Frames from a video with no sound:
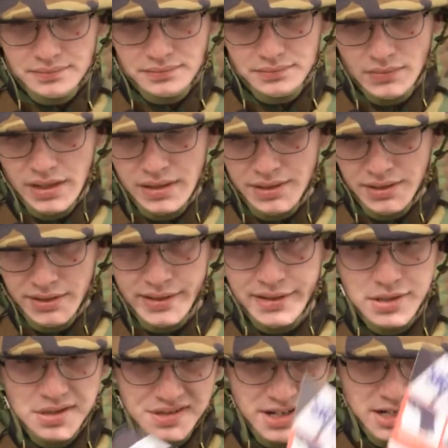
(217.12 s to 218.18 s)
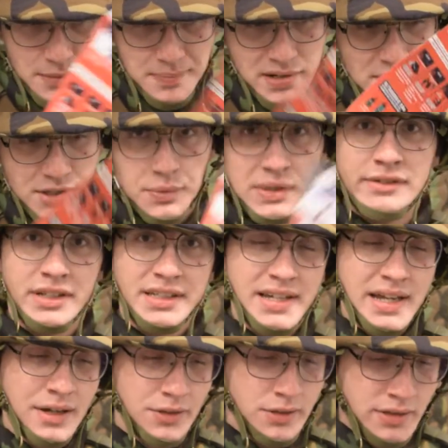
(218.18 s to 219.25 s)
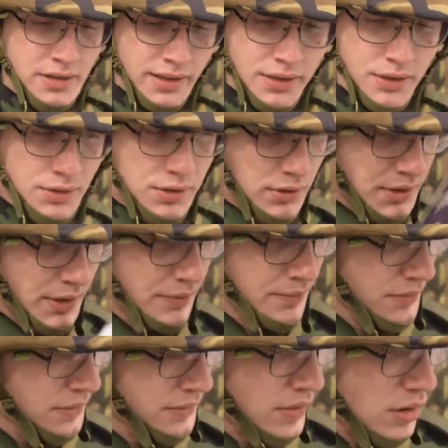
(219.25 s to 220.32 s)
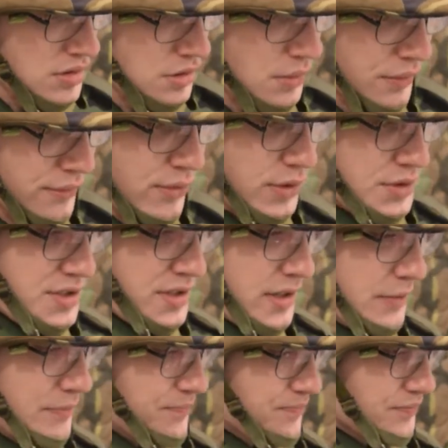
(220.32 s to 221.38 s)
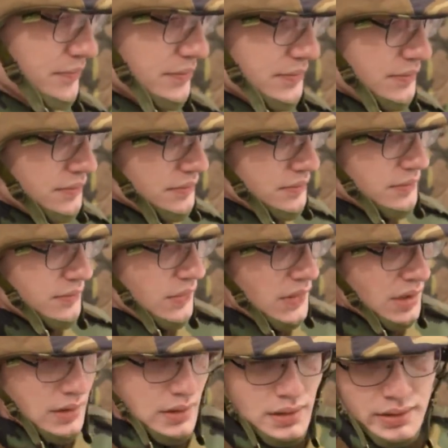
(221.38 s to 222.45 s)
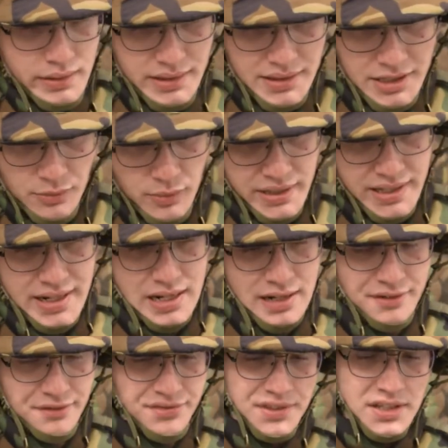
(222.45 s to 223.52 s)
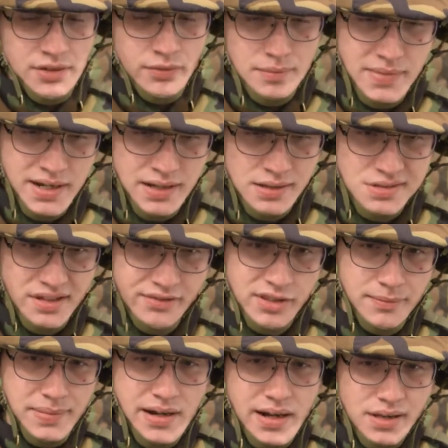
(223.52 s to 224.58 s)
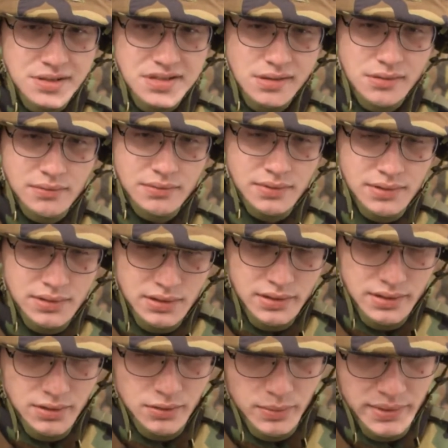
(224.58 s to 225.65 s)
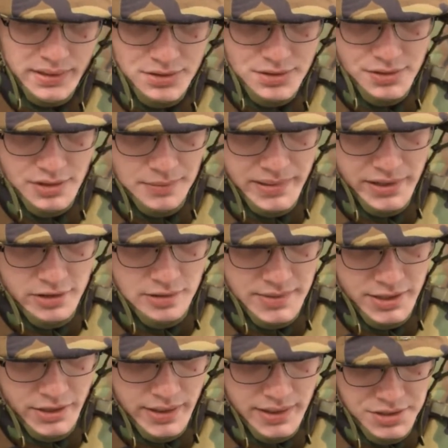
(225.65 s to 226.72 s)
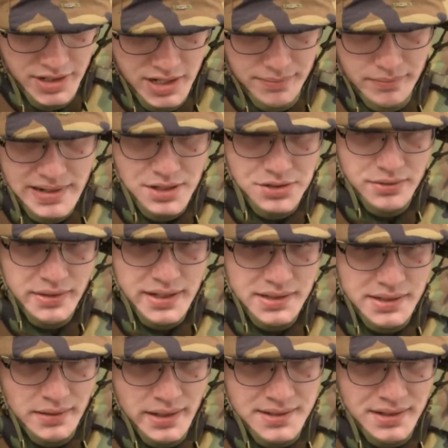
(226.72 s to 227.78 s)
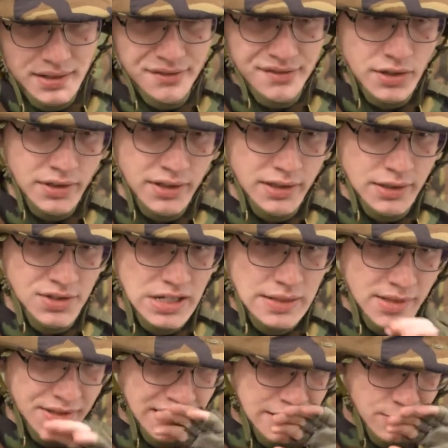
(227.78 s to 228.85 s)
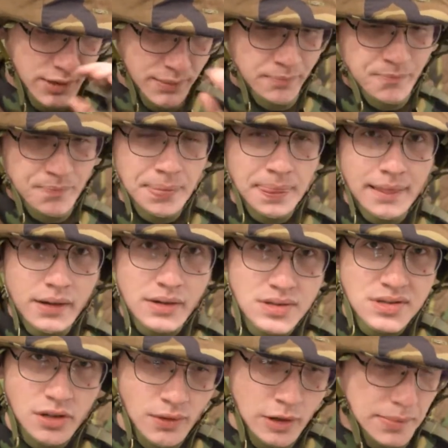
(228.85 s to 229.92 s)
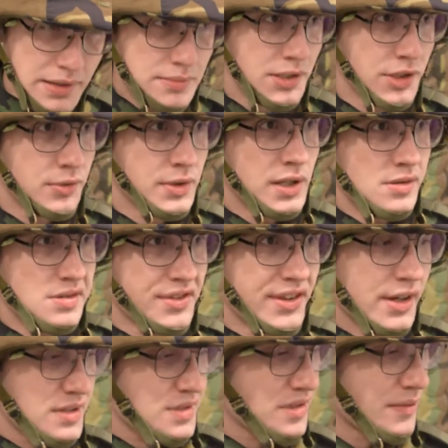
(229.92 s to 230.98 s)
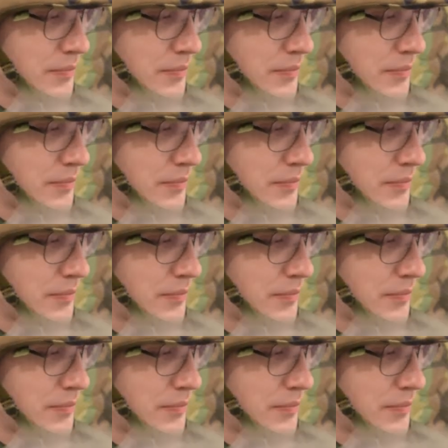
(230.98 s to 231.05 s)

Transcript: And it does not appear that we have a catalog included. Also unfortunate. And then we have the remains of the box, which appear to be in great shape, actually. I did a fairly good job at that one. So I'll be able to reuse this.